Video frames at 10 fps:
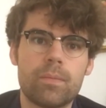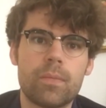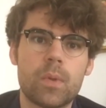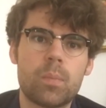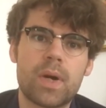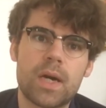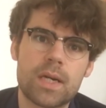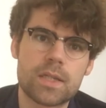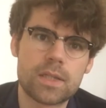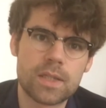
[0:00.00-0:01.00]
The
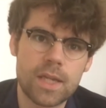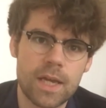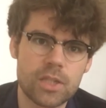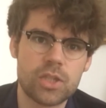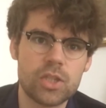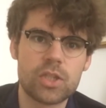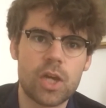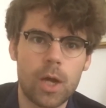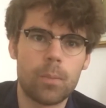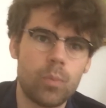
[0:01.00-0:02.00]
past catches
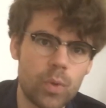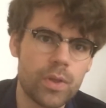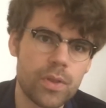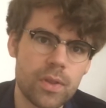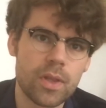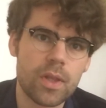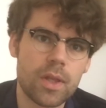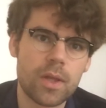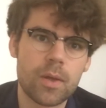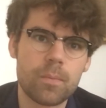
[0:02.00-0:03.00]
up
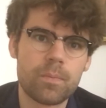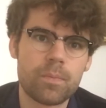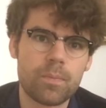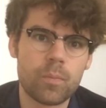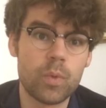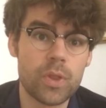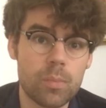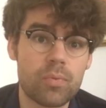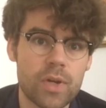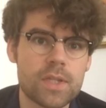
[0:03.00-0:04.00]
with the
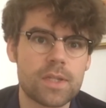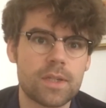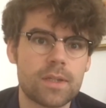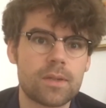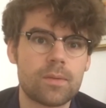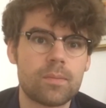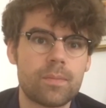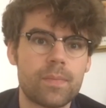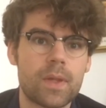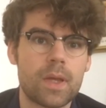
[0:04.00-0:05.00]
present.
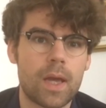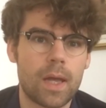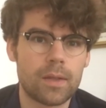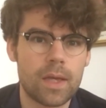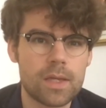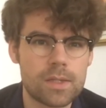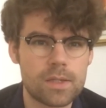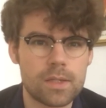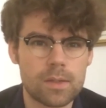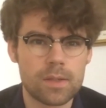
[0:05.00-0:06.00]
And
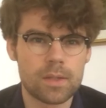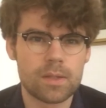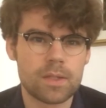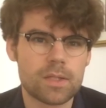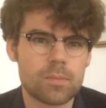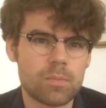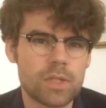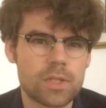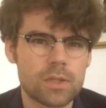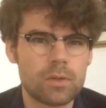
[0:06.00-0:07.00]
there's this
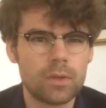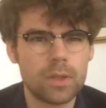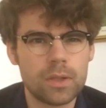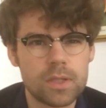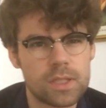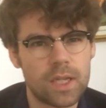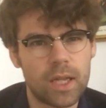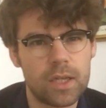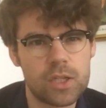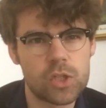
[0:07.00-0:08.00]
mystical,
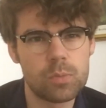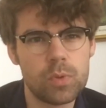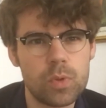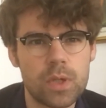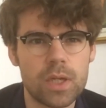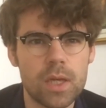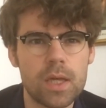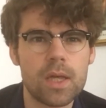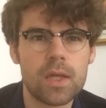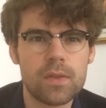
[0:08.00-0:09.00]
slightly spooky
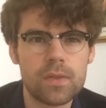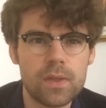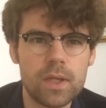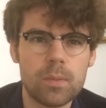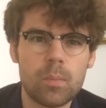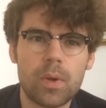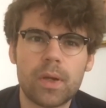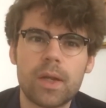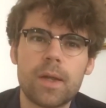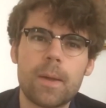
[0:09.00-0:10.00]
theme, but